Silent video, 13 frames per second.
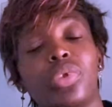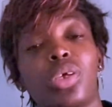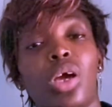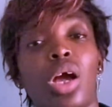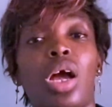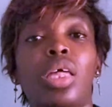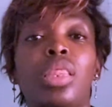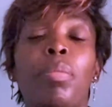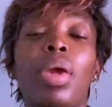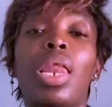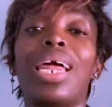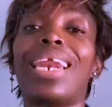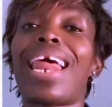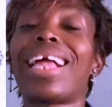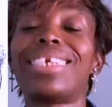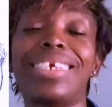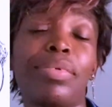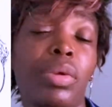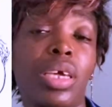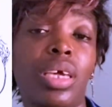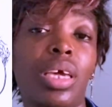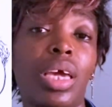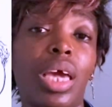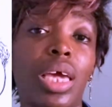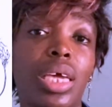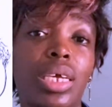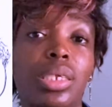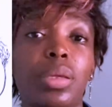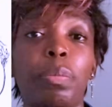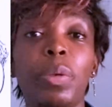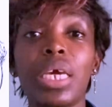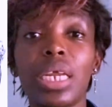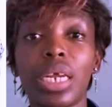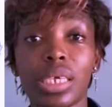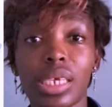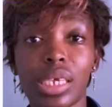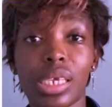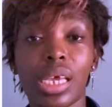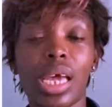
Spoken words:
the male anatomy, is the penis